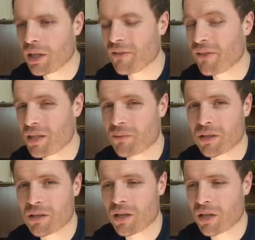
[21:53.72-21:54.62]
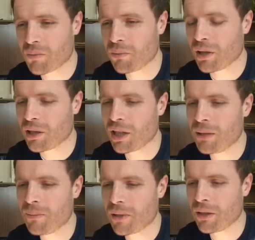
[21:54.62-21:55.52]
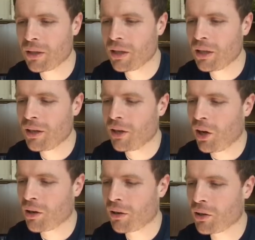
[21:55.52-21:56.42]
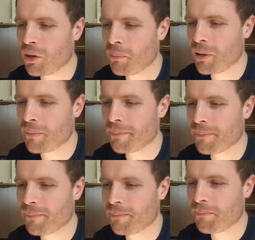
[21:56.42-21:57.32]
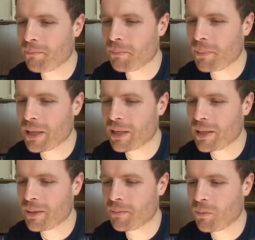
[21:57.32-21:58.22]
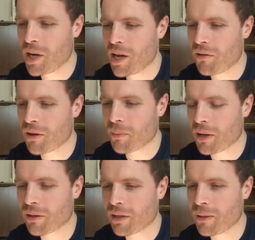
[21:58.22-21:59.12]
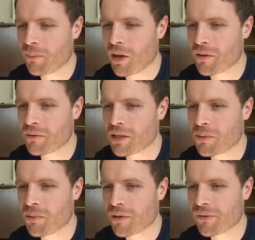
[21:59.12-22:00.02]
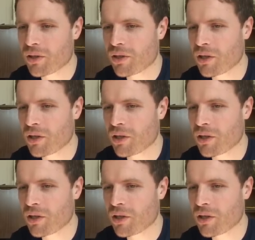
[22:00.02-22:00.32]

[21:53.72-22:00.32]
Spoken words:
investment as such, but a game that I got a bit wary about, that it might disappear from the